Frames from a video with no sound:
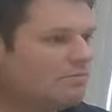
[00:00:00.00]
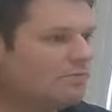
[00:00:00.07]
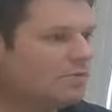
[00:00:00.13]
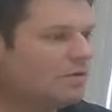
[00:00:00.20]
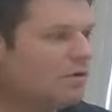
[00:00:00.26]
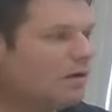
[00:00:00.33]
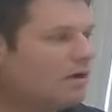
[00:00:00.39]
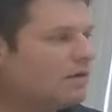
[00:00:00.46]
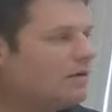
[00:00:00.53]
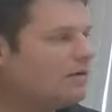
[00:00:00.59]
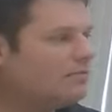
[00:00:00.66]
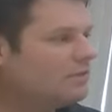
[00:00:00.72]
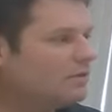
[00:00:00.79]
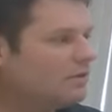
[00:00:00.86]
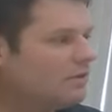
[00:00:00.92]

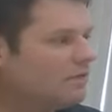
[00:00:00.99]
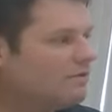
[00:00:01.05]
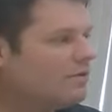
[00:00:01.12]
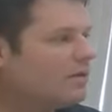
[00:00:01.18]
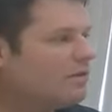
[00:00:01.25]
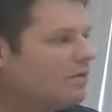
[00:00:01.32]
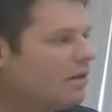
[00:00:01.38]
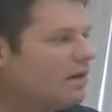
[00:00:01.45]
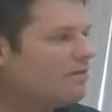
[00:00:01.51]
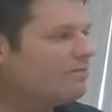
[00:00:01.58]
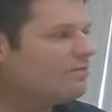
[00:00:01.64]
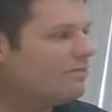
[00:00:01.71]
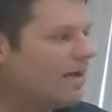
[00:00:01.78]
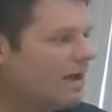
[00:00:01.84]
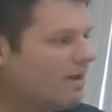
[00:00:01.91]
prerogative to live their life
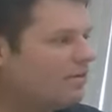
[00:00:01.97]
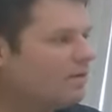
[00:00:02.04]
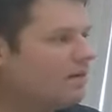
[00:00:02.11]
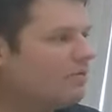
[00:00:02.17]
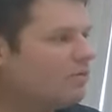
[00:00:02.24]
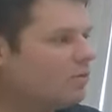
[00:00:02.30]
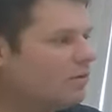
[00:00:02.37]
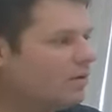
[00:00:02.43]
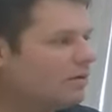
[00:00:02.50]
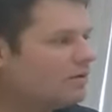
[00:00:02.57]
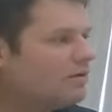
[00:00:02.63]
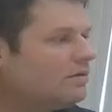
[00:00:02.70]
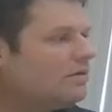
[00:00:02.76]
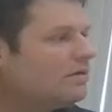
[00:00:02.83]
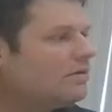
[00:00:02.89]
how they want,
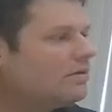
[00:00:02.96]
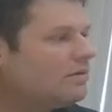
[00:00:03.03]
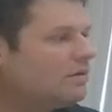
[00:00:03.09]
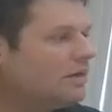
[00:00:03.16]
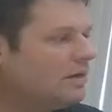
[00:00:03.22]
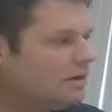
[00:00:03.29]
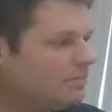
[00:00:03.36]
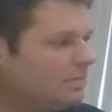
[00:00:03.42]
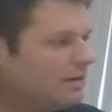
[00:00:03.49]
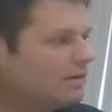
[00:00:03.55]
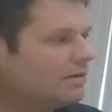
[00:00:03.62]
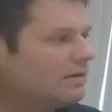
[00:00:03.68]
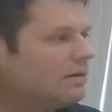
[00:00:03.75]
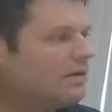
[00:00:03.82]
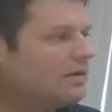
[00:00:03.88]

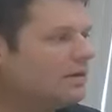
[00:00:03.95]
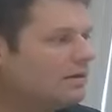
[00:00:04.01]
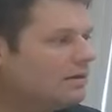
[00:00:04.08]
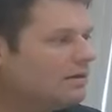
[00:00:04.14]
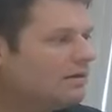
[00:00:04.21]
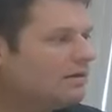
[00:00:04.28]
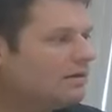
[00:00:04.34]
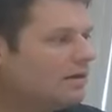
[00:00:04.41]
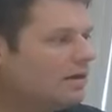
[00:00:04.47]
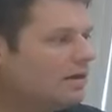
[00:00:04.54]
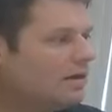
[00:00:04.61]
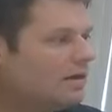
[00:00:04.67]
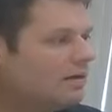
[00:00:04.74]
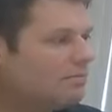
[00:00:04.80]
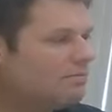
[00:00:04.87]
independently,
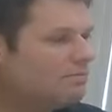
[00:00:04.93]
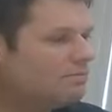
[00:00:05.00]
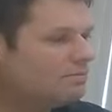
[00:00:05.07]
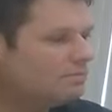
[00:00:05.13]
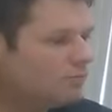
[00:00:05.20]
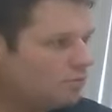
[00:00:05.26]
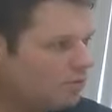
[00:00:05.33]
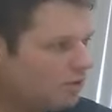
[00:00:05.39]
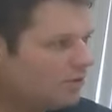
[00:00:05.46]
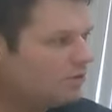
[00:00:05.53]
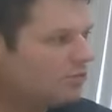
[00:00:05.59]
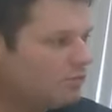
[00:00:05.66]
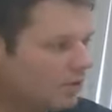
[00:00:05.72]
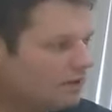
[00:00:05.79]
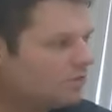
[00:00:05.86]
with
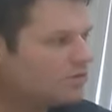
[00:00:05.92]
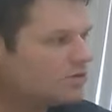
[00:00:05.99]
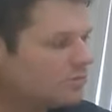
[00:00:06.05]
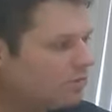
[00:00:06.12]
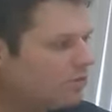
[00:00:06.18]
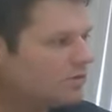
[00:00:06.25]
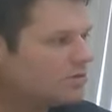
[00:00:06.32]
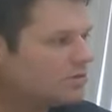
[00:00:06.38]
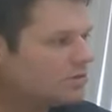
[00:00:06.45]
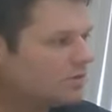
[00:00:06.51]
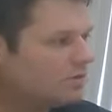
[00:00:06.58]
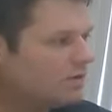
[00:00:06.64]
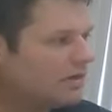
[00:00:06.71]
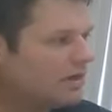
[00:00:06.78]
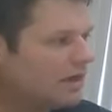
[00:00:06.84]
whatever supports
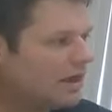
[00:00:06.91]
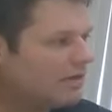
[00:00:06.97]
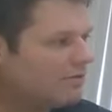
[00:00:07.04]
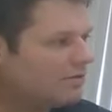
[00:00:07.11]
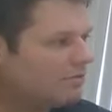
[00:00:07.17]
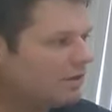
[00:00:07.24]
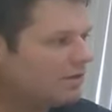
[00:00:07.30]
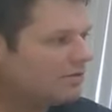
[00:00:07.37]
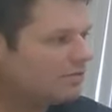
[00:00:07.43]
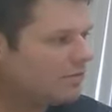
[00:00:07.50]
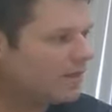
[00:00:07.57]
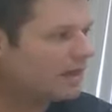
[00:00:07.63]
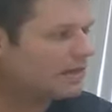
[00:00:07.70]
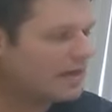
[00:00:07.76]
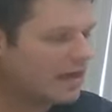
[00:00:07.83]
that we need to have in place for
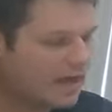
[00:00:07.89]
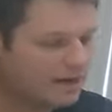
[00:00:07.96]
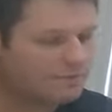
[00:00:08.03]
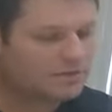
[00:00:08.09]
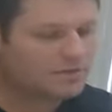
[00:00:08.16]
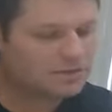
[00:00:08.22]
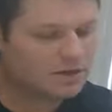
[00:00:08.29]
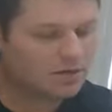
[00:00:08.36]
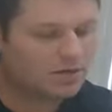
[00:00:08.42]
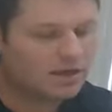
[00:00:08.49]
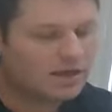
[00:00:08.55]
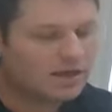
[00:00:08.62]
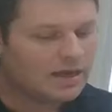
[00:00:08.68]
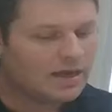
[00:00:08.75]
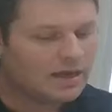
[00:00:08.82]
that to happen. So
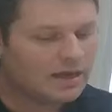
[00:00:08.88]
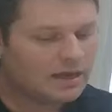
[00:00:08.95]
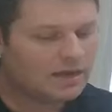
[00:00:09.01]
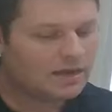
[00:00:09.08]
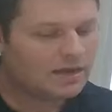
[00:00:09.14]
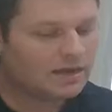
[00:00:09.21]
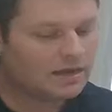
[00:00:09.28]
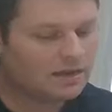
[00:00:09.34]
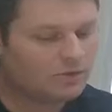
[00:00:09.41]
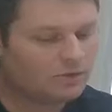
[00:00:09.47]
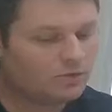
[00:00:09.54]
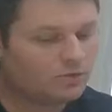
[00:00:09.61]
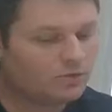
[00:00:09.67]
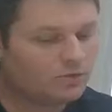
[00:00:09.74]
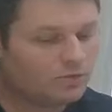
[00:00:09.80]
it
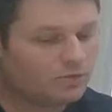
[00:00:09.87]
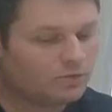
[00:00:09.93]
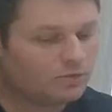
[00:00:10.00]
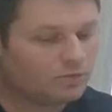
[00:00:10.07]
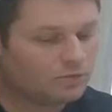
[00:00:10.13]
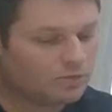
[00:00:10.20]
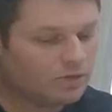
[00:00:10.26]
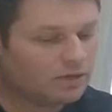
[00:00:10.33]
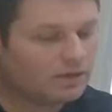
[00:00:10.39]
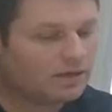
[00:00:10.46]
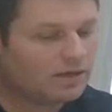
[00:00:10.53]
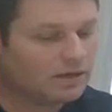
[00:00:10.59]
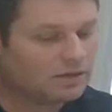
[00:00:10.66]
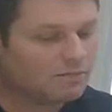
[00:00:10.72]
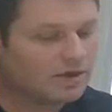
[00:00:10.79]
is
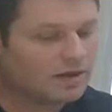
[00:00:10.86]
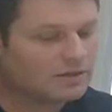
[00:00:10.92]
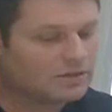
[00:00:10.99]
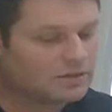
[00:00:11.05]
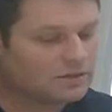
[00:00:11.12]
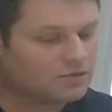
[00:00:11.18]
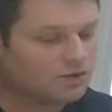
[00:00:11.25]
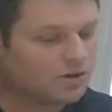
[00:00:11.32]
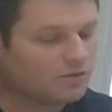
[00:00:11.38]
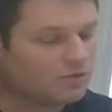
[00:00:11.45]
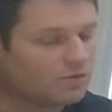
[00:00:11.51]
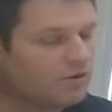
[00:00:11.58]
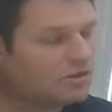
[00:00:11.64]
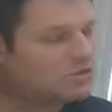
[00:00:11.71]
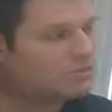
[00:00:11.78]
really an amazing
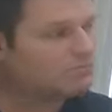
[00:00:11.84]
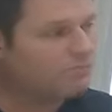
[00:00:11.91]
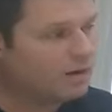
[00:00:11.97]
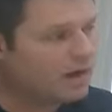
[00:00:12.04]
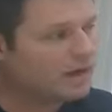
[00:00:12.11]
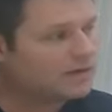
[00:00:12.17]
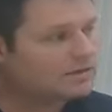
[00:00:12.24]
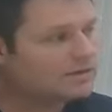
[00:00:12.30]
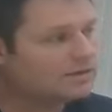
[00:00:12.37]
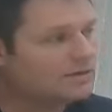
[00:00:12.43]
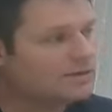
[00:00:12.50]
transformation, but